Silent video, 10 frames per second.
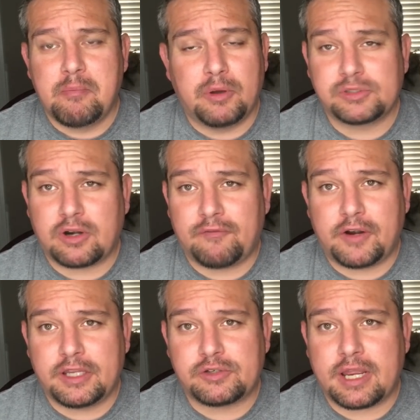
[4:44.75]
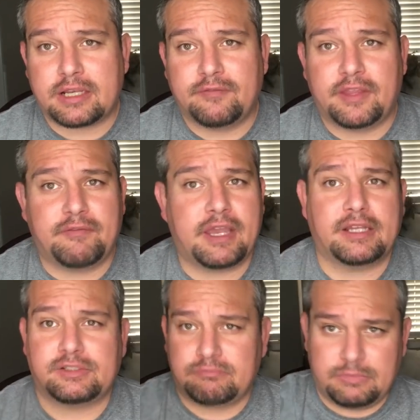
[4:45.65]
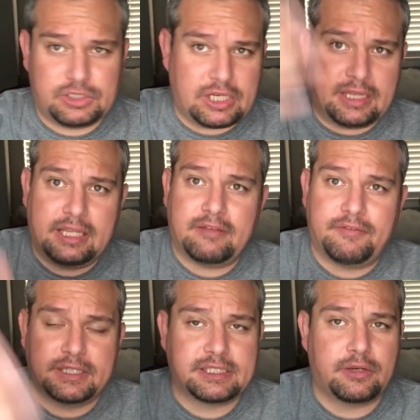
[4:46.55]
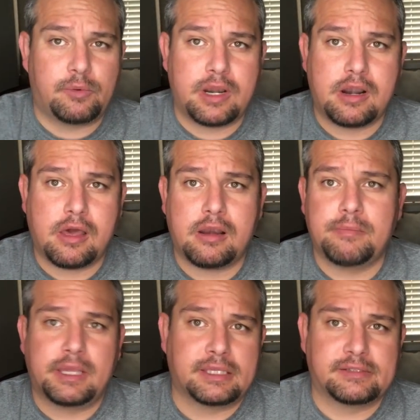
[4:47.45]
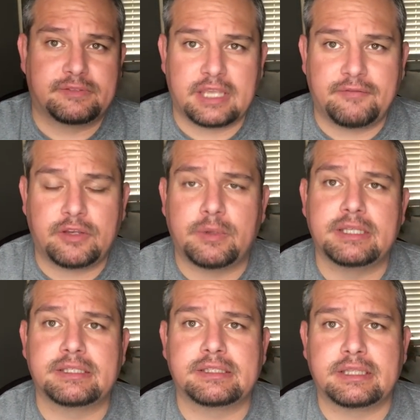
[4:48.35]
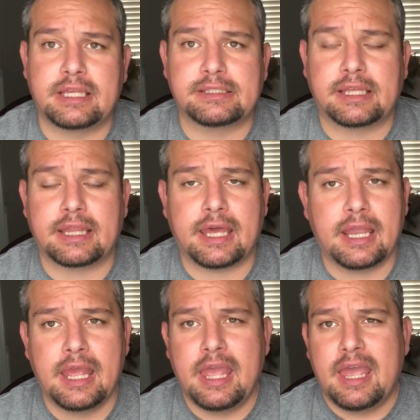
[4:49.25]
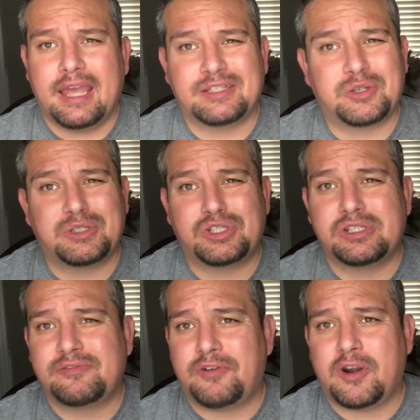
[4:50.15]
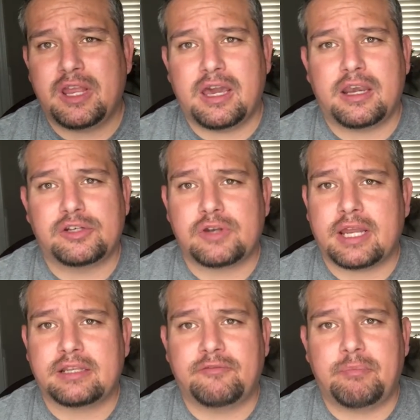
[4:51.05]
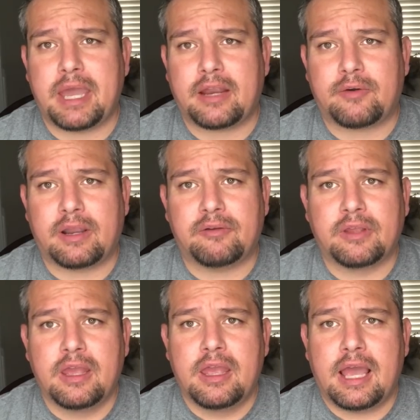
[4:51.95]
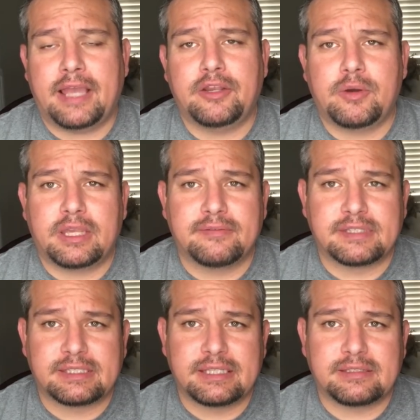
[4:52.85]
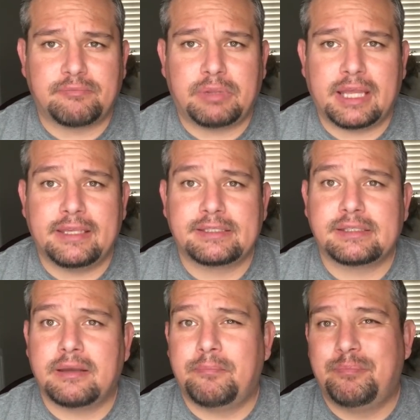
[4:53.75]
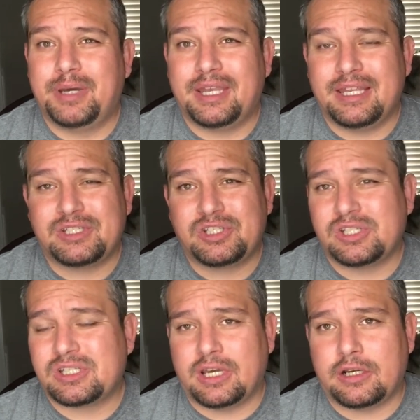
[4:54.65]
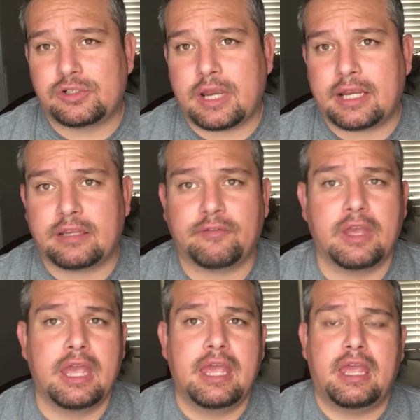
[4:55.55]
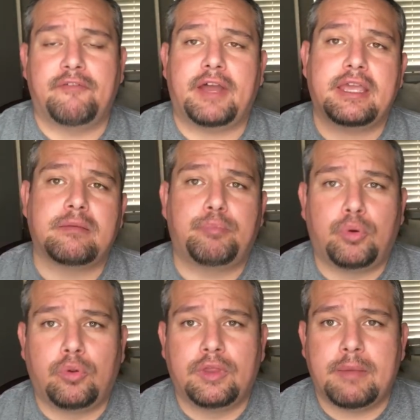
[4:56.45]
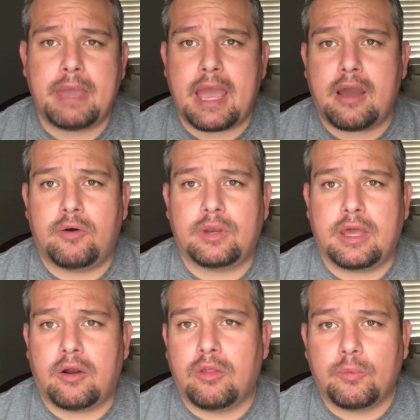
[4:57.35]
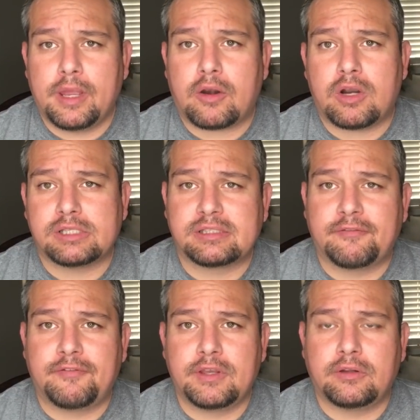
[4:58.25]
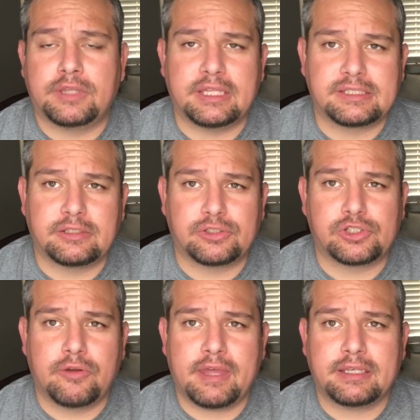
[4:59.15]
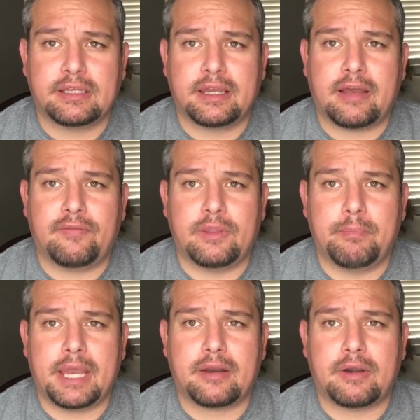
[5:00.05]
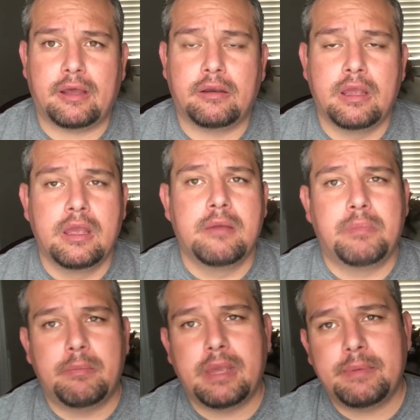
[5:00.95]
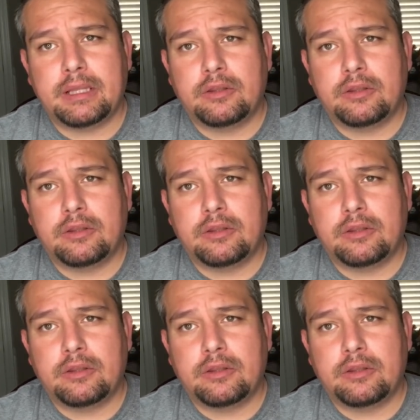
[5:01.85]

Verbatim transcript: most aren't very attractive. They've got chain link fencing running on them because of safety reasons and things like that. And so it's just very unattractive background. I know it gives a sense of place, but it's just unattractive. If I can pull them out and all the way across the field and still show that dugout in the background, but maybe a